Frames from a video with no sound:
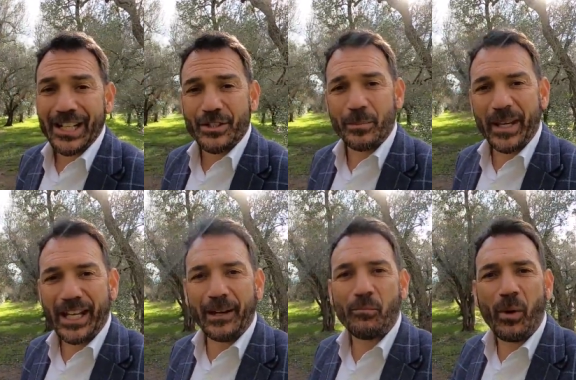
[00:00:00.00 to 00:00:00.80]
to
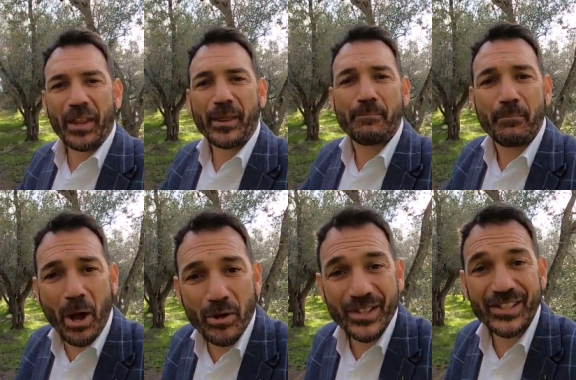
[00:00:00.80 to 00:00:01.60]
become one of the
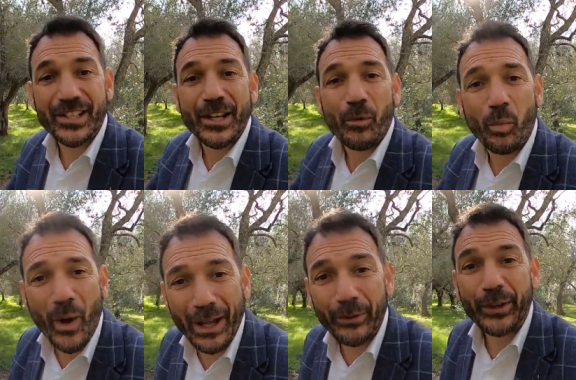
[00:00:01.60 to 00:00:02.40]
most
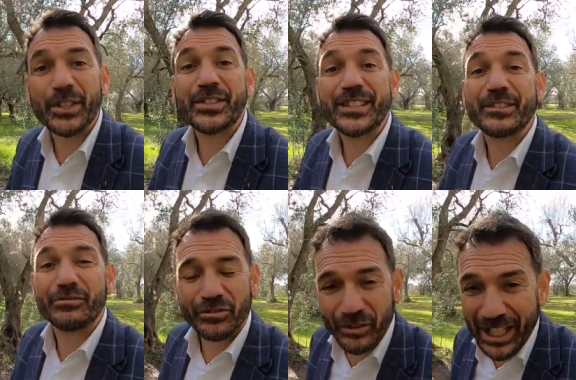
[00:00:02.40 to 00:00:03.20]
wealthiest
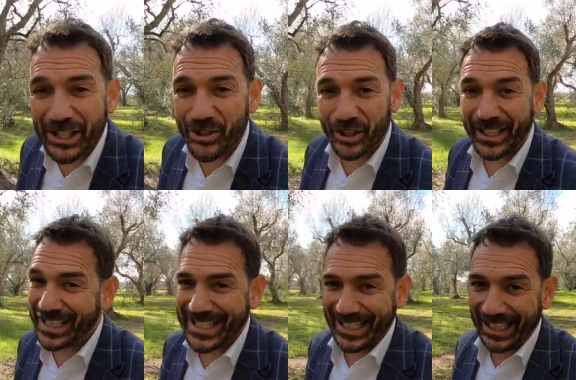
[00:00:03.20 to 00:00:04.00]
region in
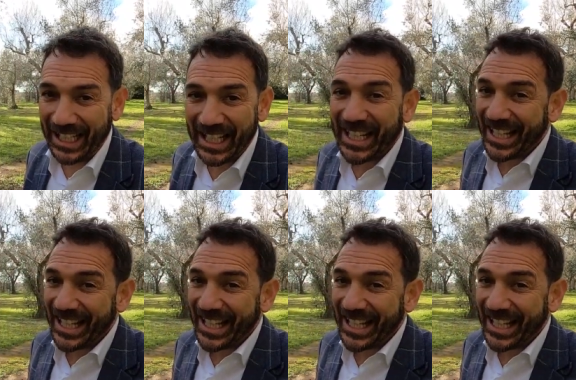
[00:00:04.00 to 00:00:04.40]
Italy